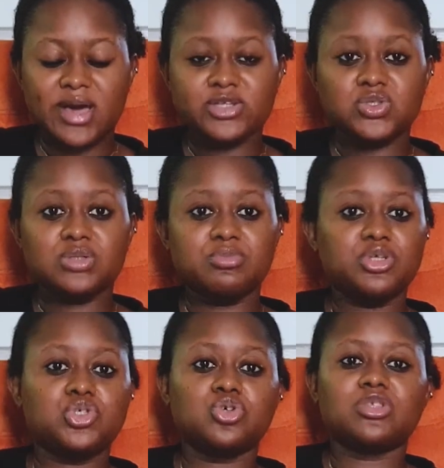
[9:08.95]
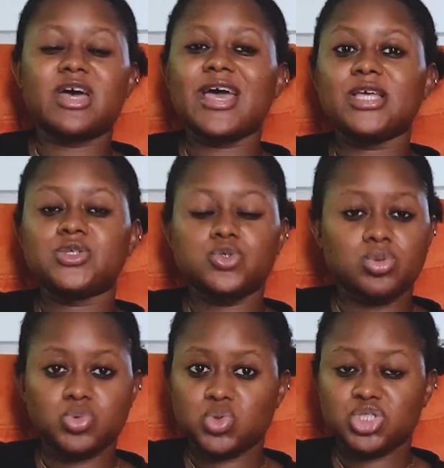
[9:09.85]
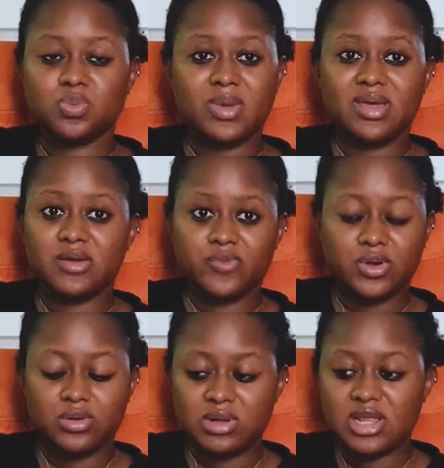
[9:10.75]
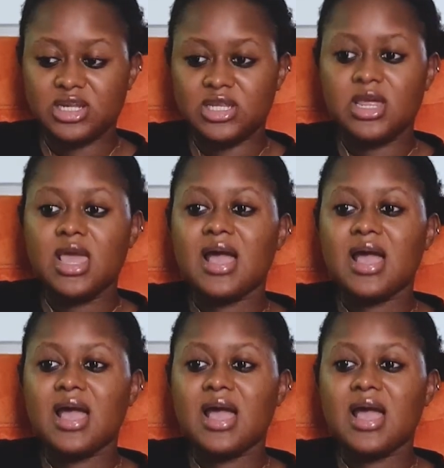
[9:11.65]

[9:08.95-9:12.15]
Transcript: I just made sure that I stopped washing my hair regularly.